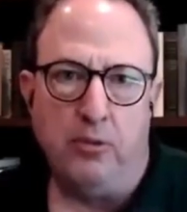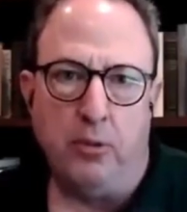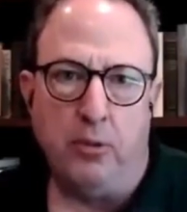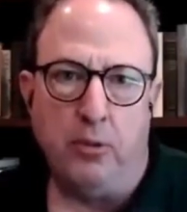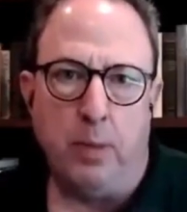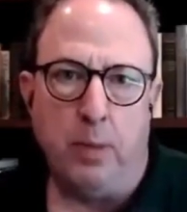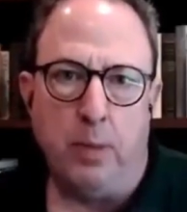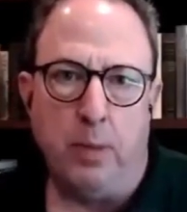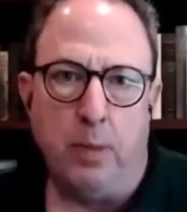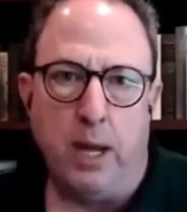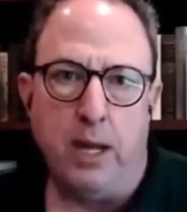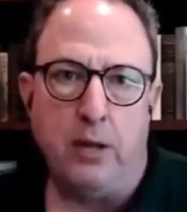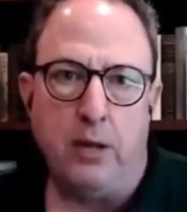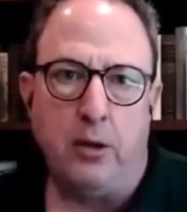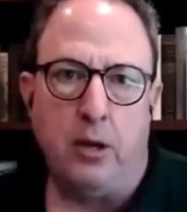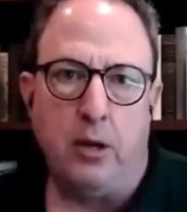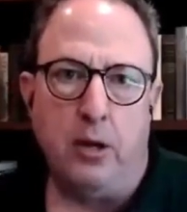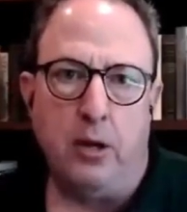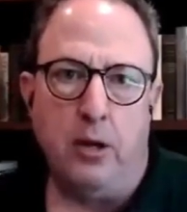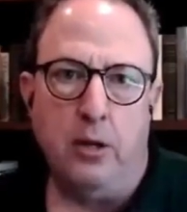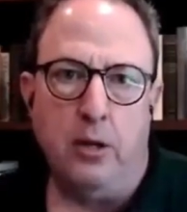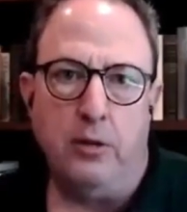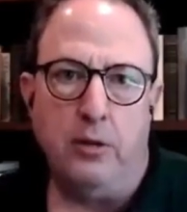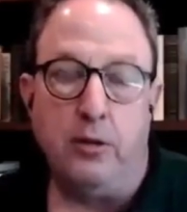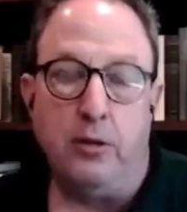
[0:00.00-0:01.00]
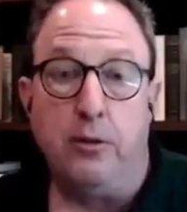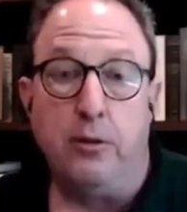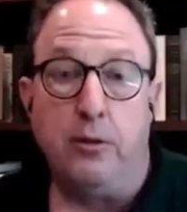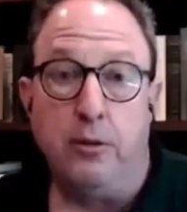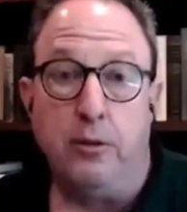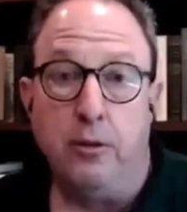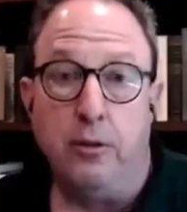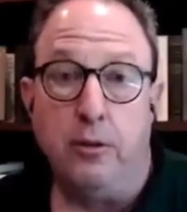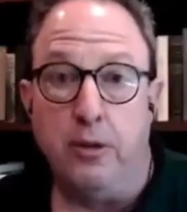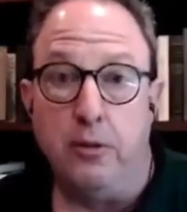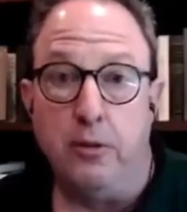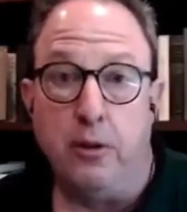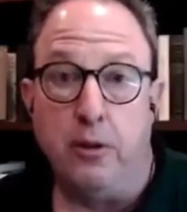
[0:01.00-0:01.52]
So back at the
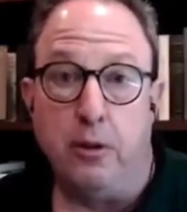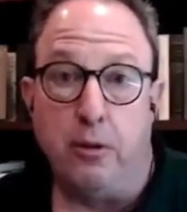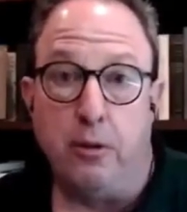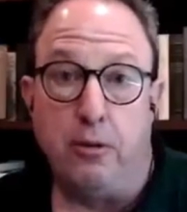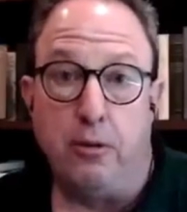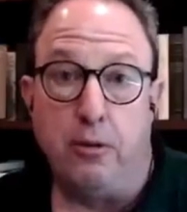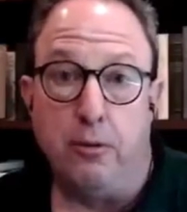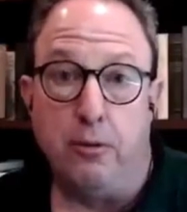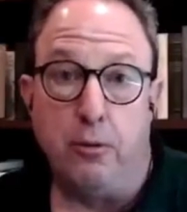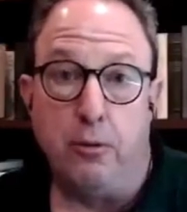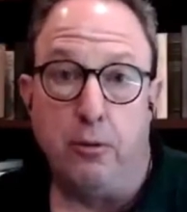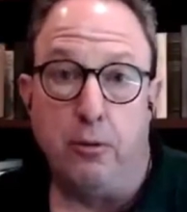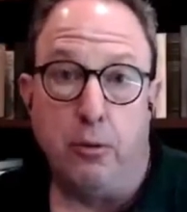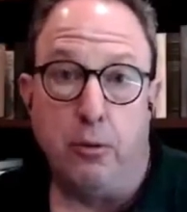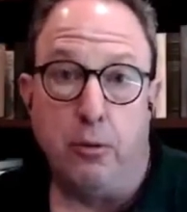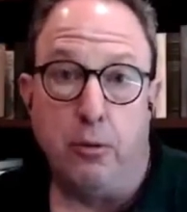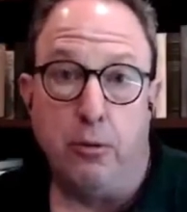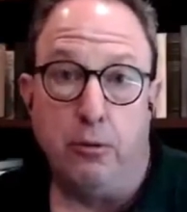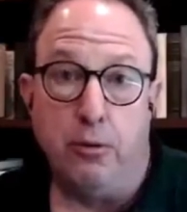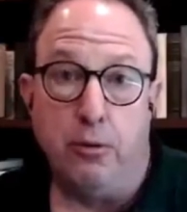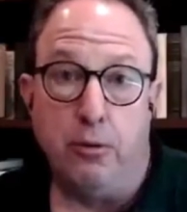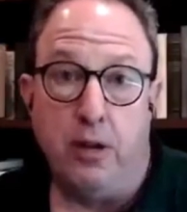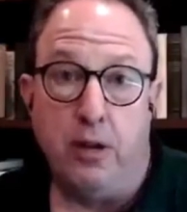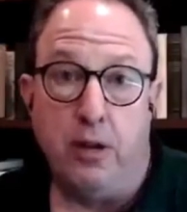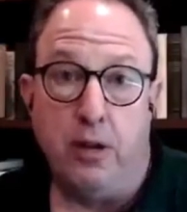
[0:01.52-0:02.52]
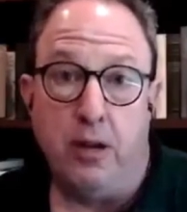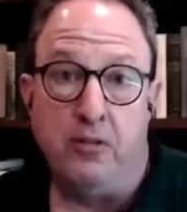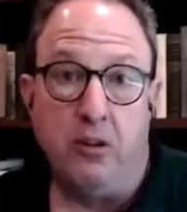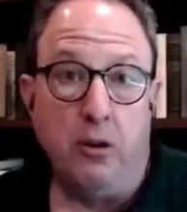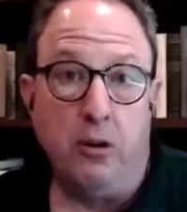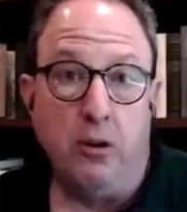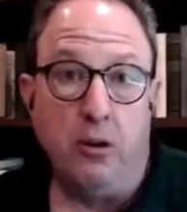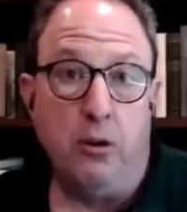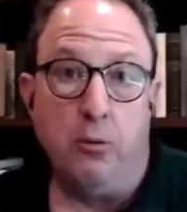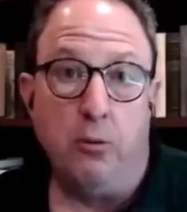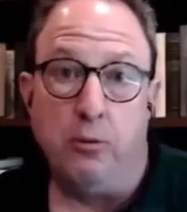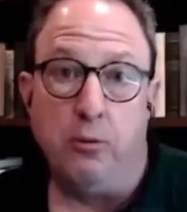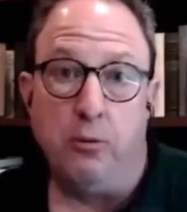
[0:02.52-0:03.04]
end of the third quarter
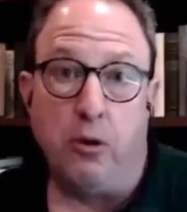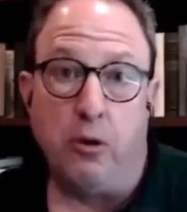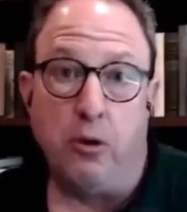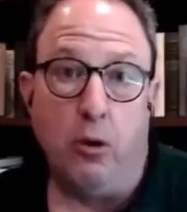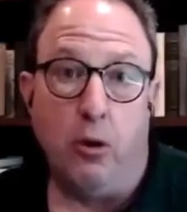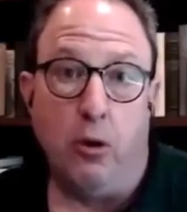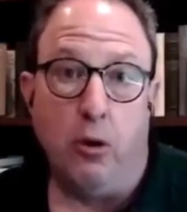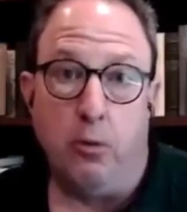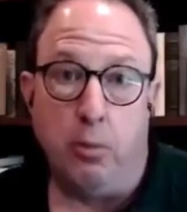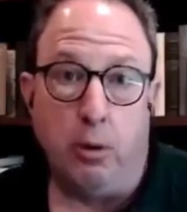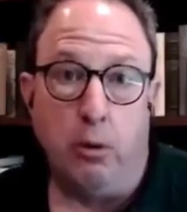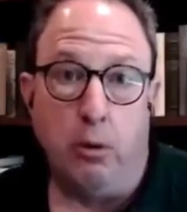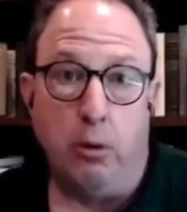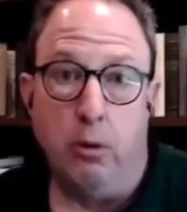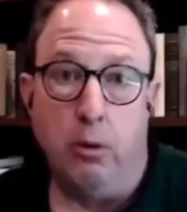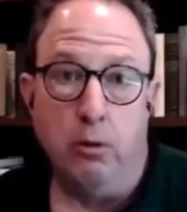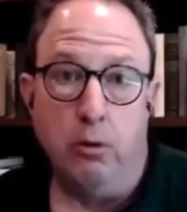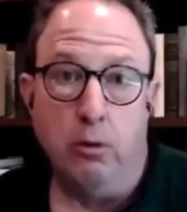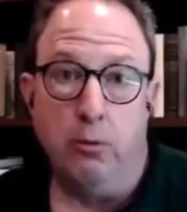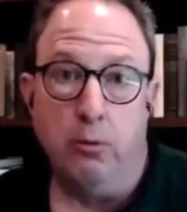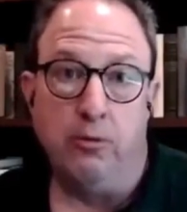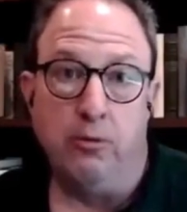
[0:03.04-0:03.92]
last year, it was horrible.